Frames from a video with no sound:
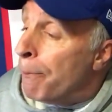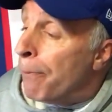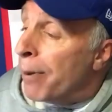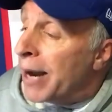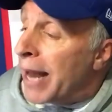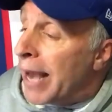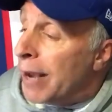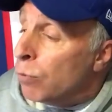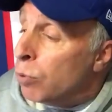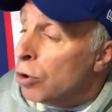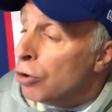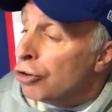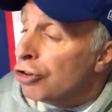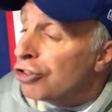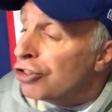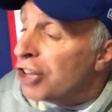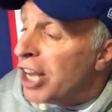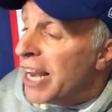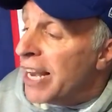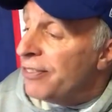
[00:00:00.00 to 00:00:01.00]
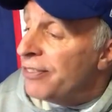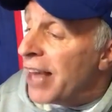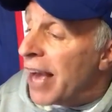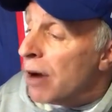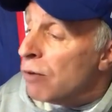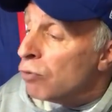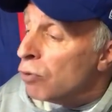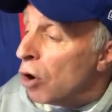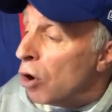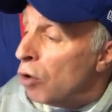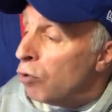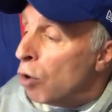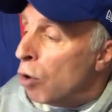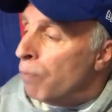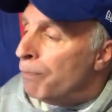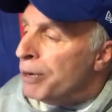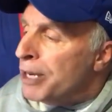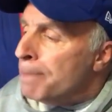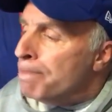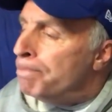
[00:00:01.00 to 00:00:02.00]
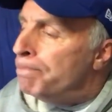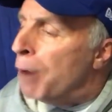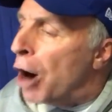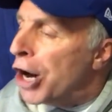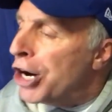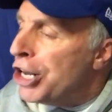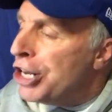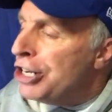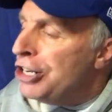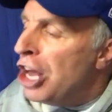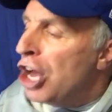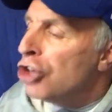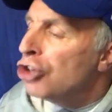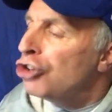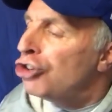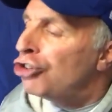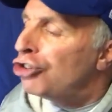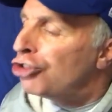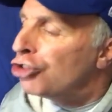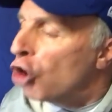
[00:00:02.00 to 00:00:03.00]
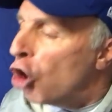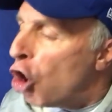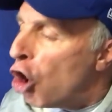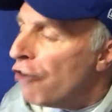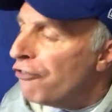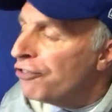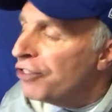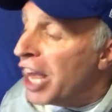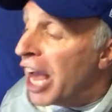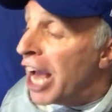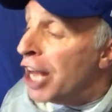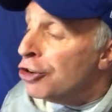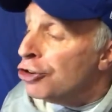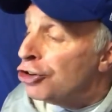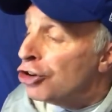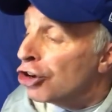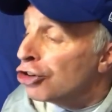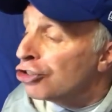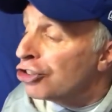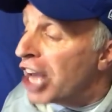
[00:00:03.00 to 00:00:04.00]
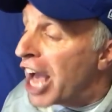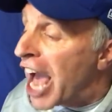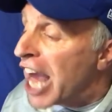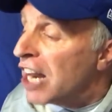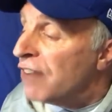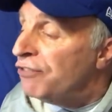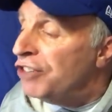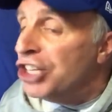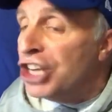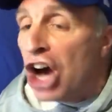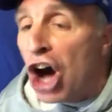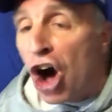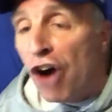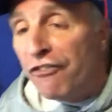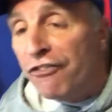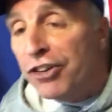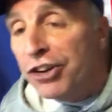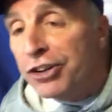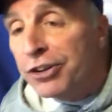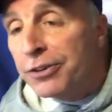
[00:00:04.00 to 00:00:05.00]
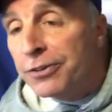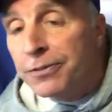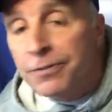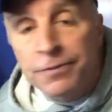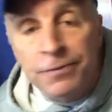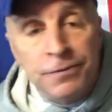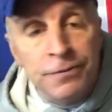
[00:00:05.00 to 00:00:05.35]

but I will say that role will be buttered, soft, and just out of the oven.